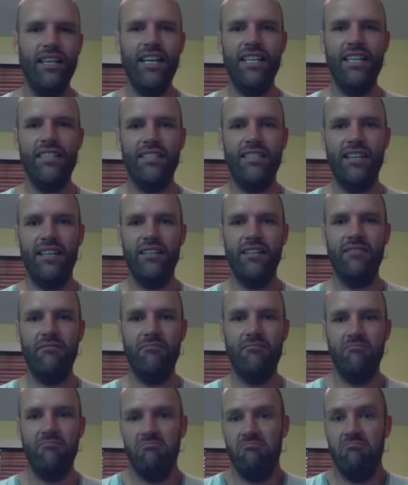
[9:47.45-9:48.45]
So
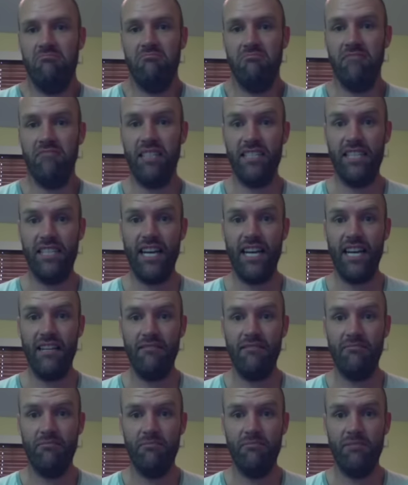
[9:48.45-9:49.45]
that's
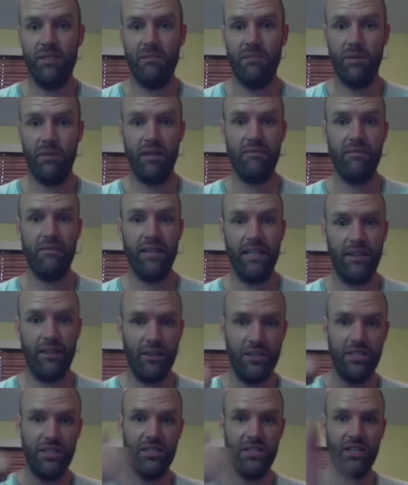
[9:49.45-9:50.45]
that. SpudFit
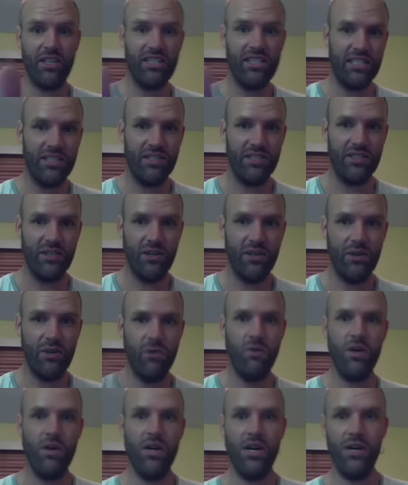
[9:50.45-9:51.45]
on the doctors.
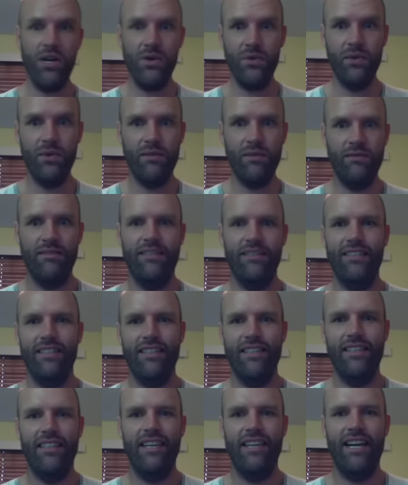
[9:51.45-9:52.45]
Woohoo!
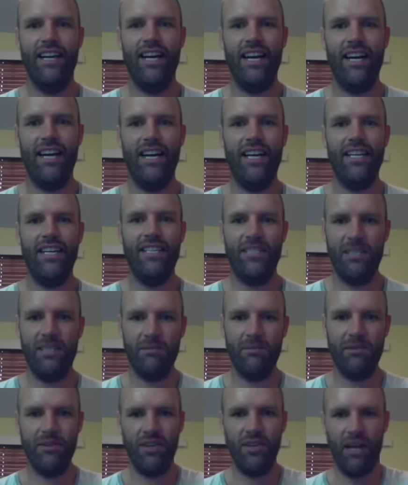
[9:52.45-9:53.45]

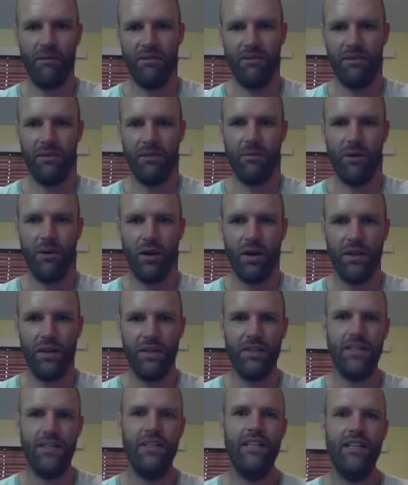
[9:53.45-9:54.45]
Subscribe if you want.